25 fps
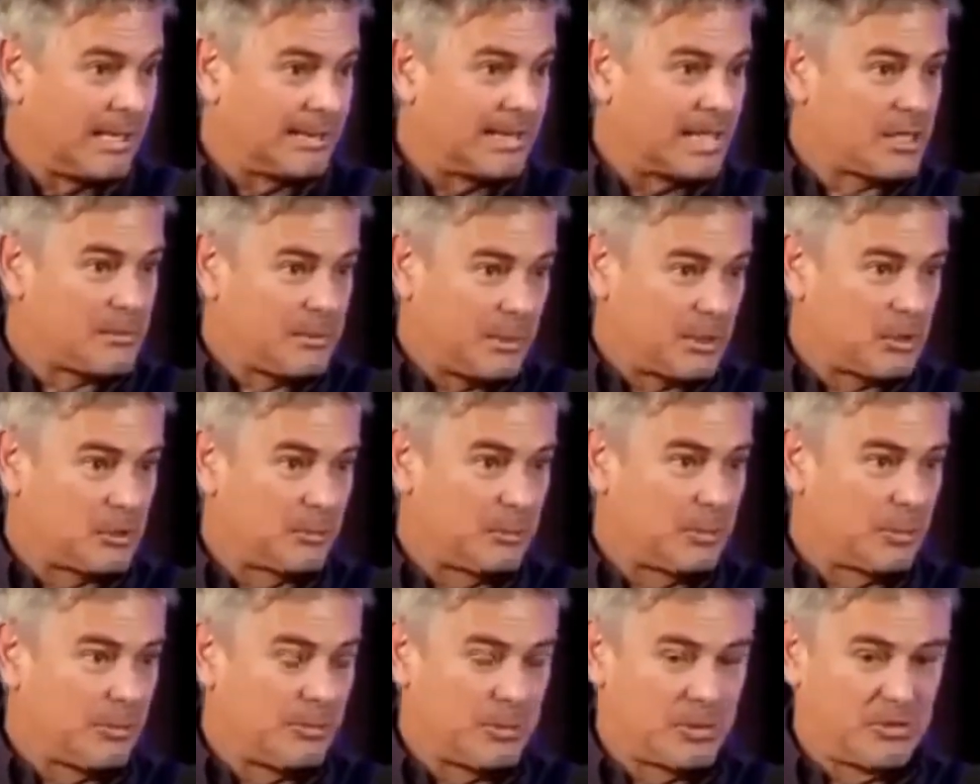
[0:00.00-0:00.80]
And that
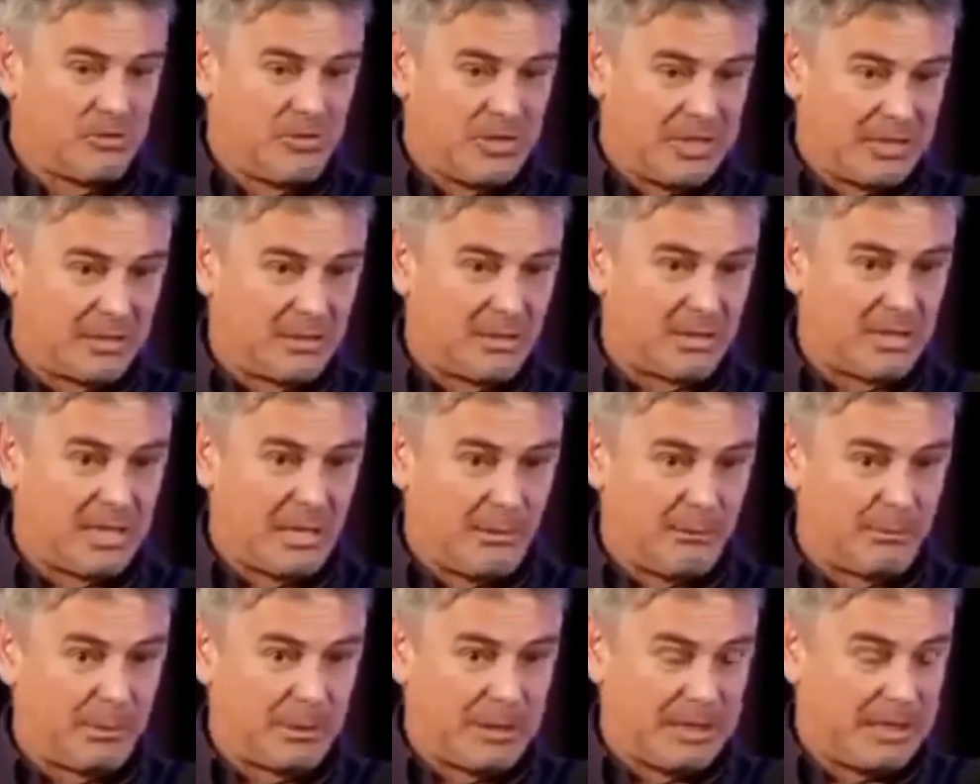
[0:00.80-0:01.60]
special purpose vehicle
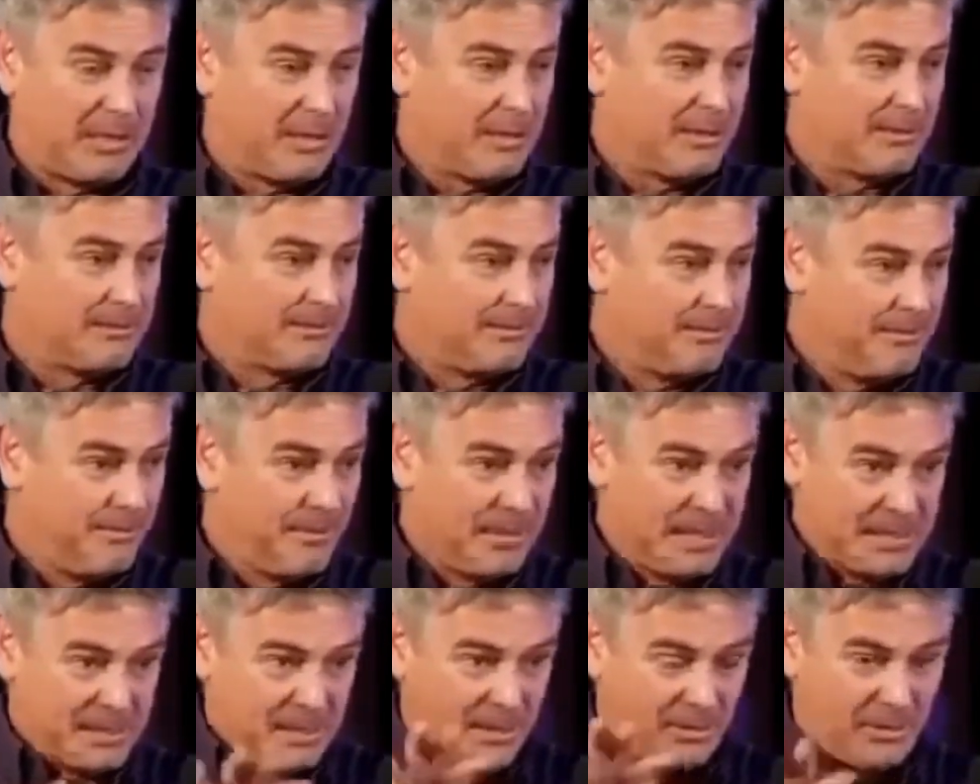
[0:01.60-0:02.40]
company
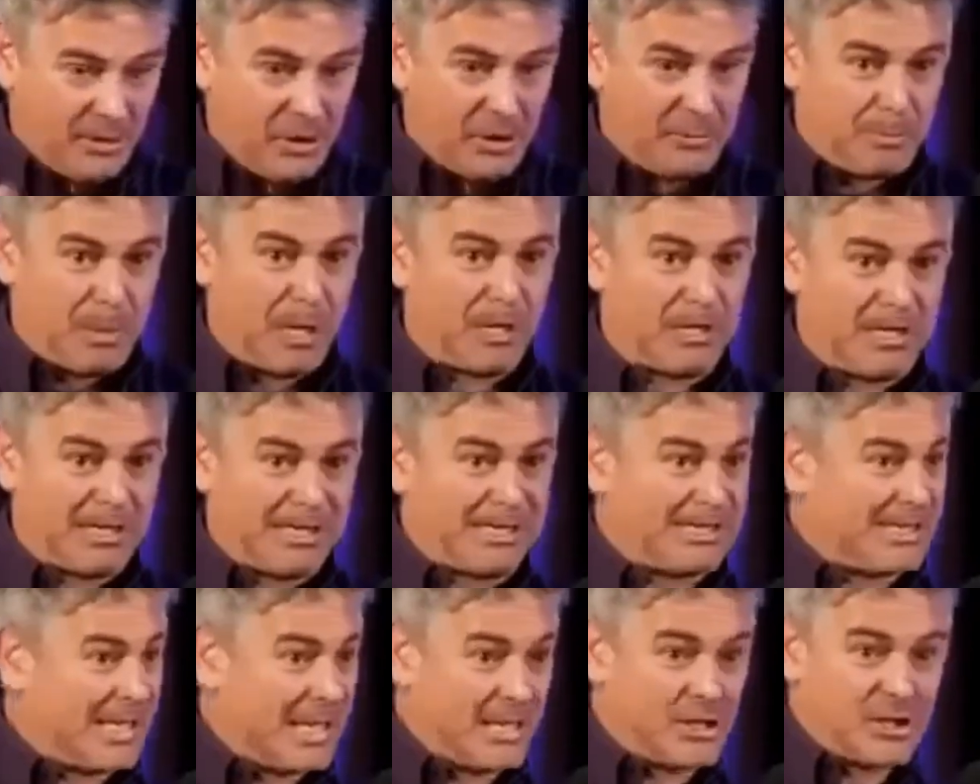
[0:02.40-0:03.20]
is a third
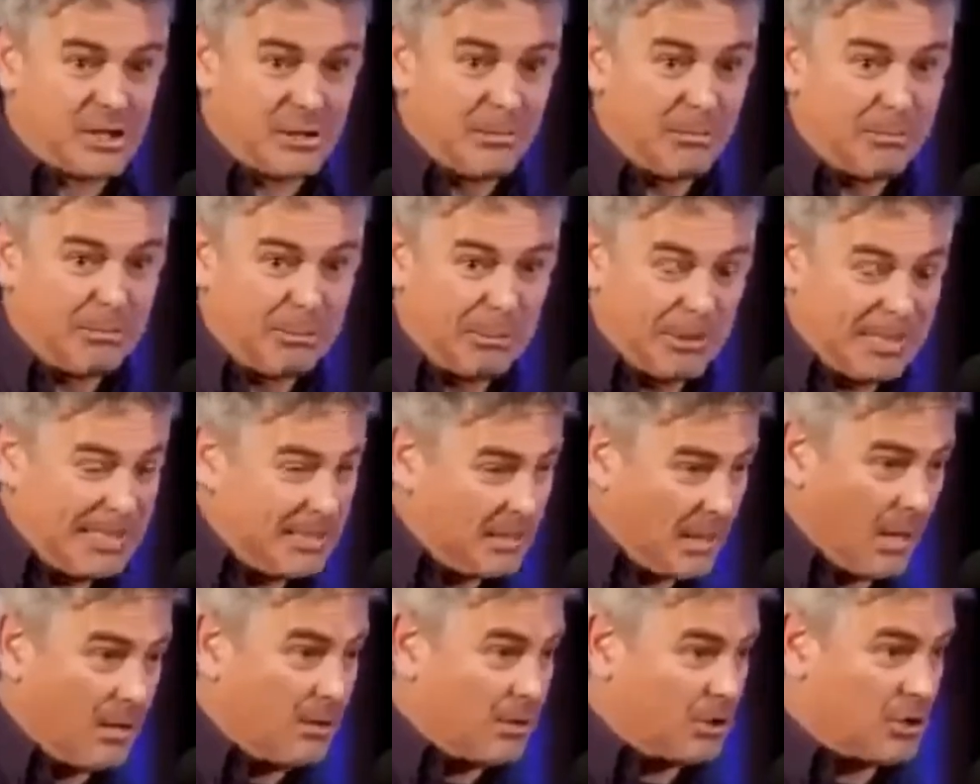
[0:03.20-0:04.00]
party that takes
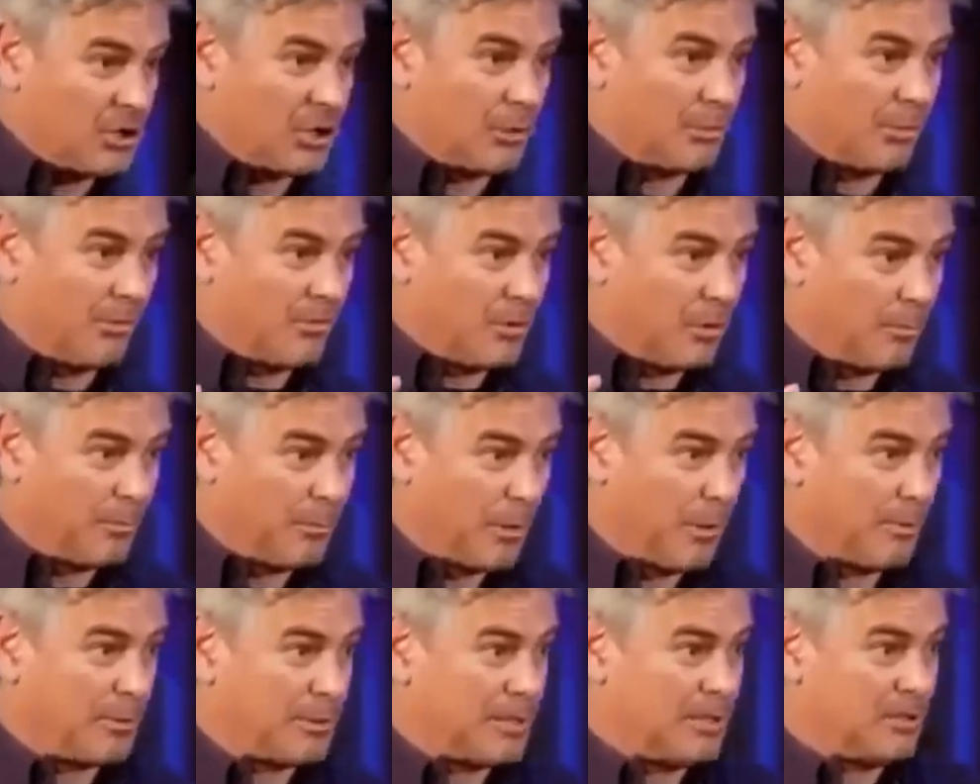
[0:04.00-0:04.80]
complete ownership of
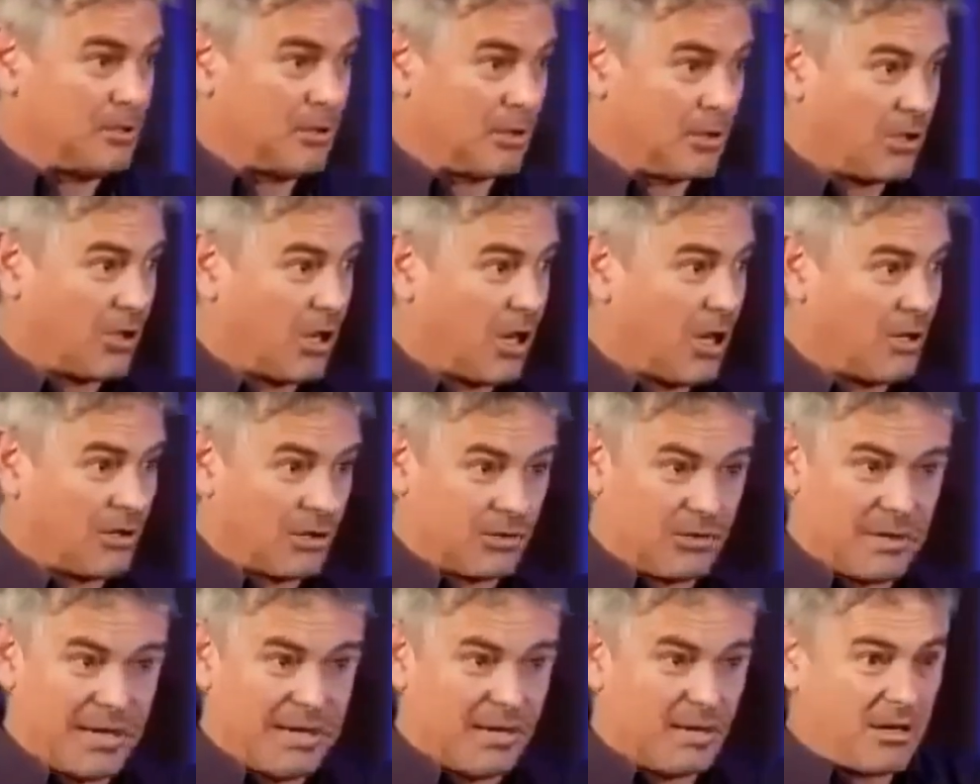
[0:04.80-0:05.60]
your property, your
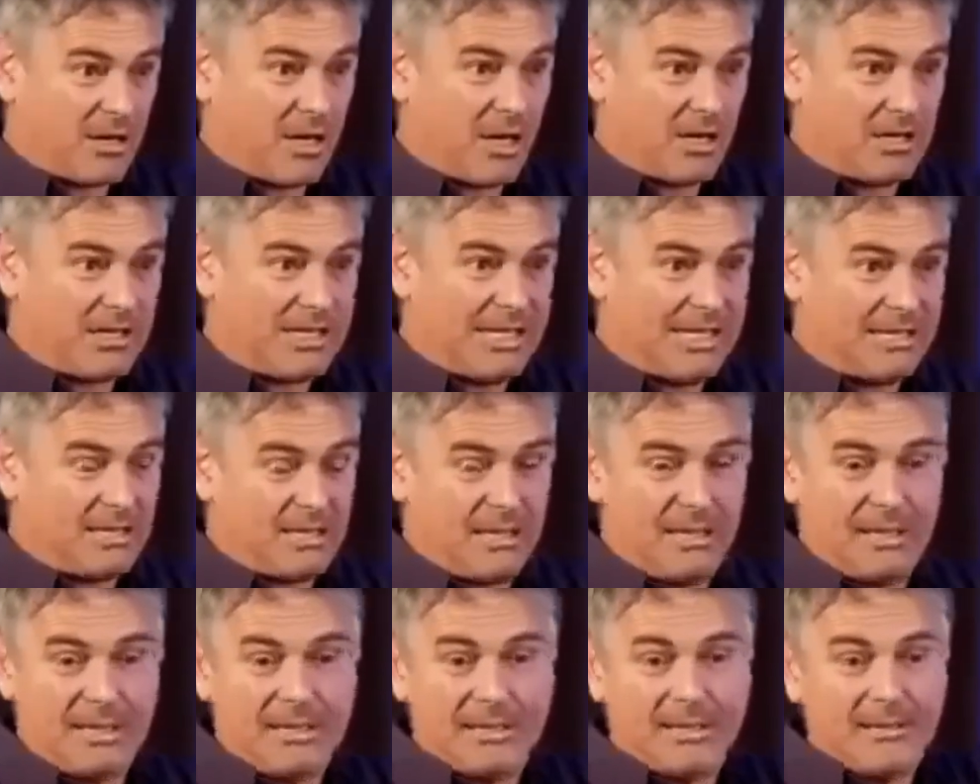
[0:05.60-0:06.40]
car, your credit card
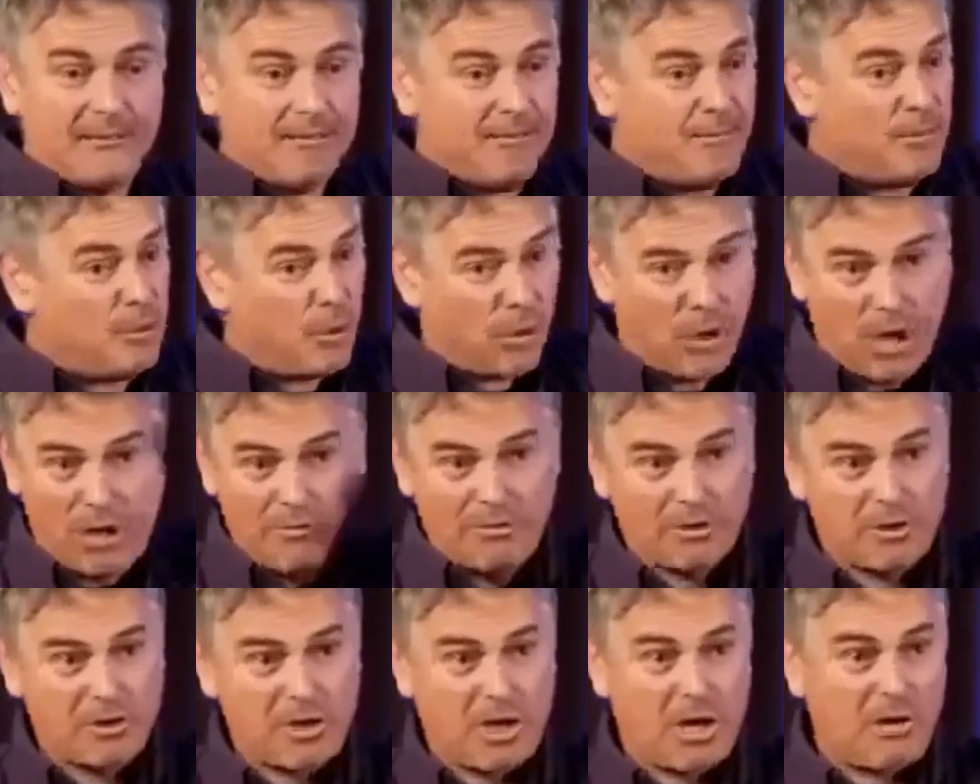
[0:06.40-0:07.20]
debt, your
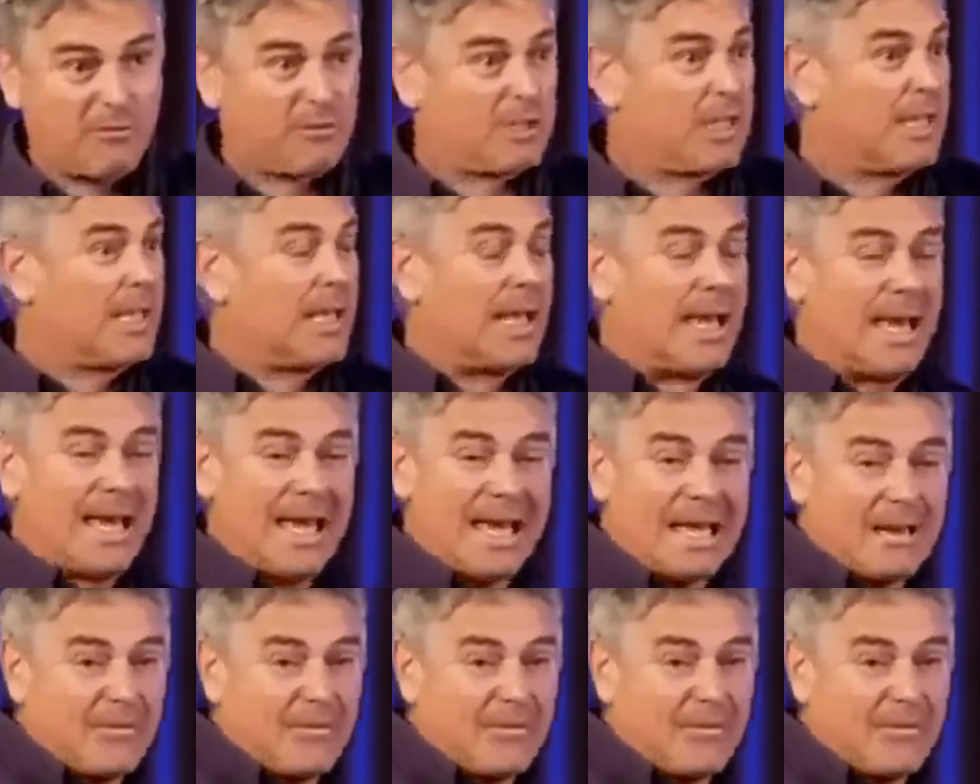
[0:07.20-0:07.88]
overdraft.